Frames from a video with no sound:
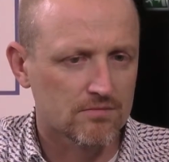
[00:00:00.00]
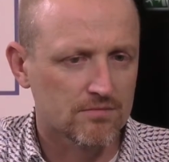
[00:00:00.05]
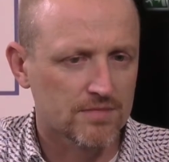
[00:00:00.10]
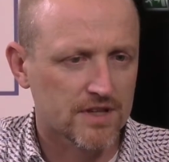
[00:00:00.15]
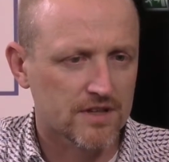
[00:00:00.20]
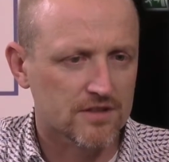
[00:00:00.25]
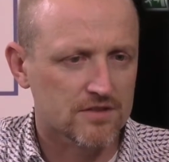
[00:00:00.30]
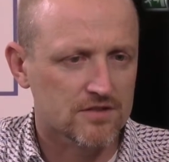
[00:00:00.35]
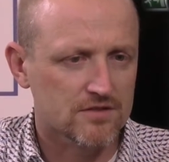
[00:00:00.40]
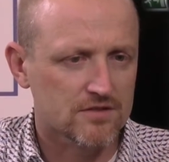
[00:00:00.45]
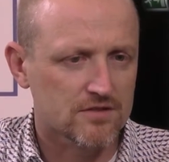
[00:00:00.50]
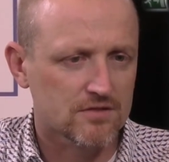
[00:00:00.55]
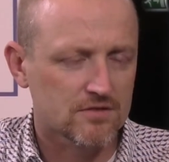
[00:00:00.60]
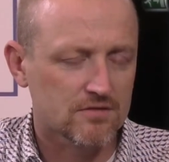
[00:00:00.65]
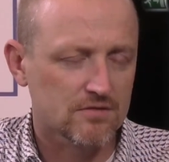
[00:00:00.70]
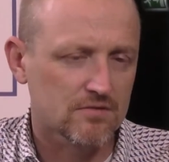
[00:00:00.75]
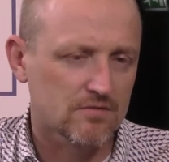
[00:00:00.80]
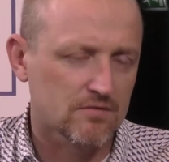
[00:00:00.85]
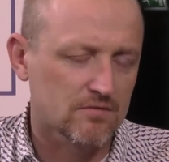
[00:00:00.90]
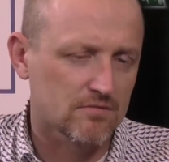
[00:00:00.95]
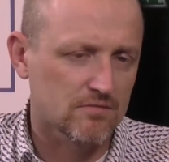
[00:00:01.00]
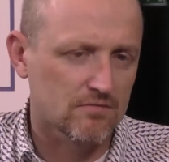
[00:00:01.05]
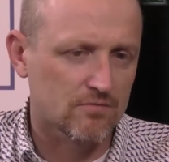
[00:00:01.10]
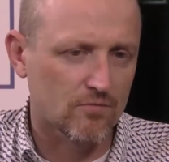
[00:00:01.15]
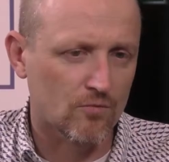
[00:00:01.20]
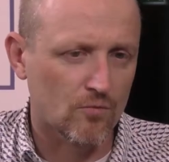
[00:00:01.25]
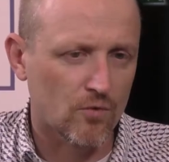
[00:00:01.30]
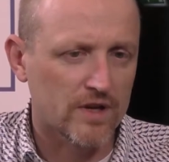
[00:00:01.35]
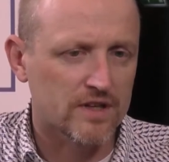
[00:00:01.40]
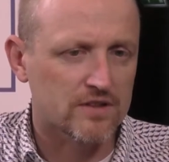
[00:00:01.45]
biggest
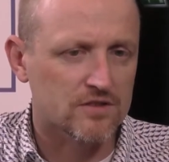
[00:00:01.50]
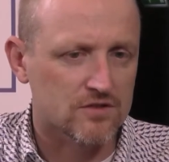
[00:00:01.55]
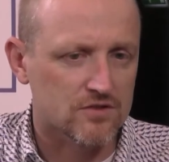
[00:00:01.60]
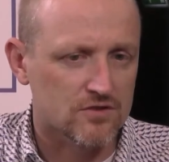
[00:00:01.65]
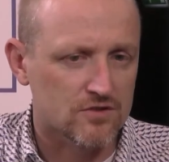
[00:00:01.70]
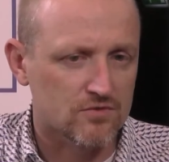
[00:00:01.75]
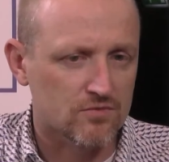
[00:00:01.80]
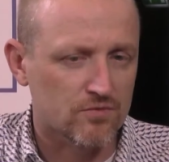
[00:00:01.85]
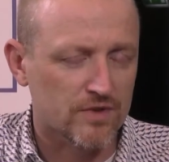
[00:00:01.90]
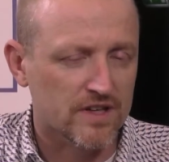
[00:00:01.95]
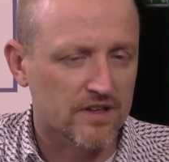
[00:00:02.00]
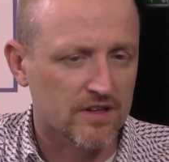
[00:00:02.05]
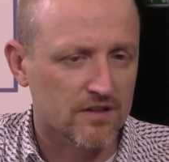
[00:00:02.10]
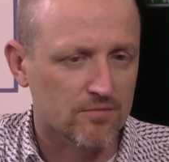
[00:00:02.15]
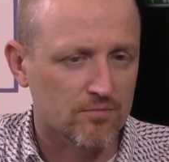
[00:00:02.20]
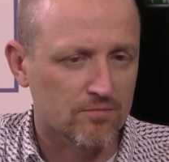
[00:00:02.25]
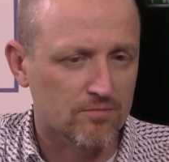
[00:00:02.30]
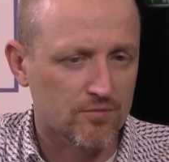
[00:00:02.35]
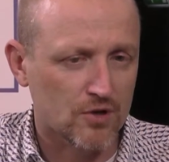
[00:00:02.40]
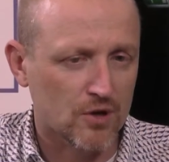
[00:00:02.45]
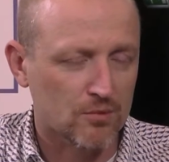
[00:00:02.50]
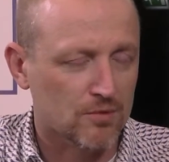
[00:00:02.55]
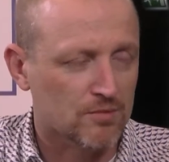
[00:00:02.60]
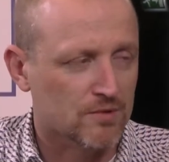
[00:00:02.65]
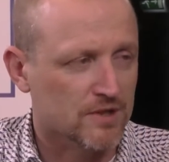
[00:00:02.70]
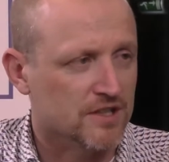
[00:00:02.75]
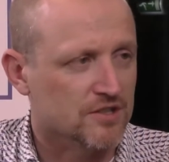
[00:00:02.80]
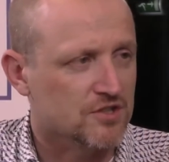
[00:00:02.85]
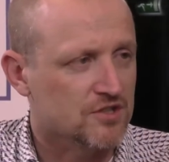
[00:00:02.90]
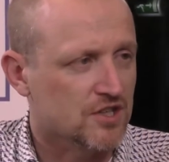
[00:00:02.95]
wins we can
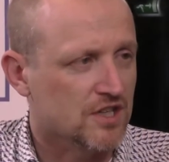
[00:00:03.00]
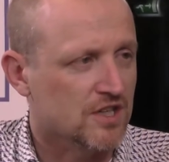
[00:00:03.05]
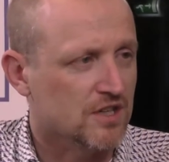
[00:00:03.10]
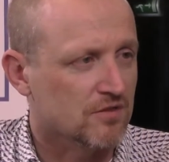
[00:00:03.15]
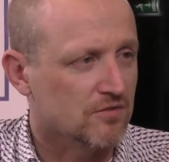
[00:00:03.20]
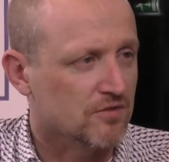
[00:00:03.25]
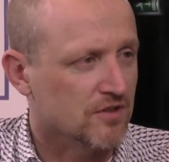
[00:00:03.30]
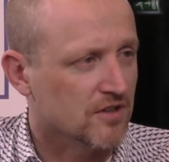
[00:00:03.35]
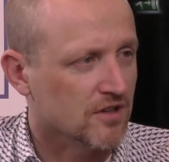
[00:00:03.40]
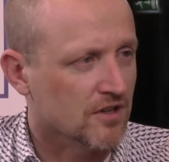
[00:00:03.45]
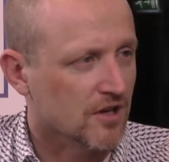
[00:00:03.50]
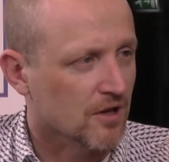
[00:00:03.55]
probably achieve in the